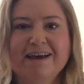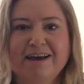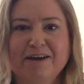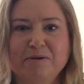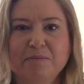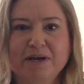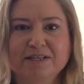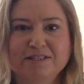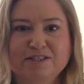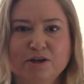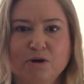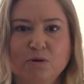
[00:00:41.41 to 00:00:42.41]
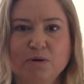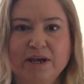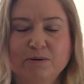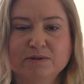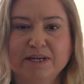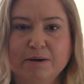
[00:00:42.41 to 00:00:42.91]
And so
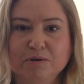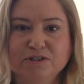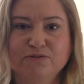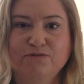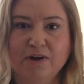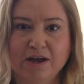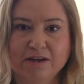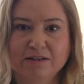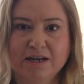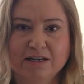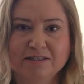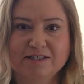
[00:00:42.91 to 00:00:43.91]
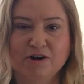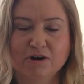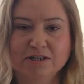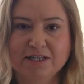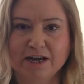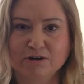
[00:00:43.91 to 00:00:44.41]
he was able to fund and
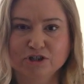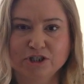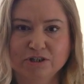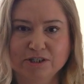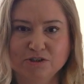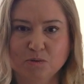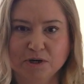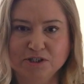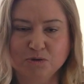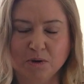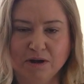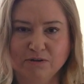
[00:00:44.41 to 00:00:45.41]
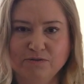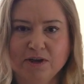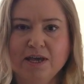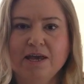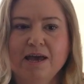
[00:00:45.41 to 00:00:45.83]
start Integrishield in 2012.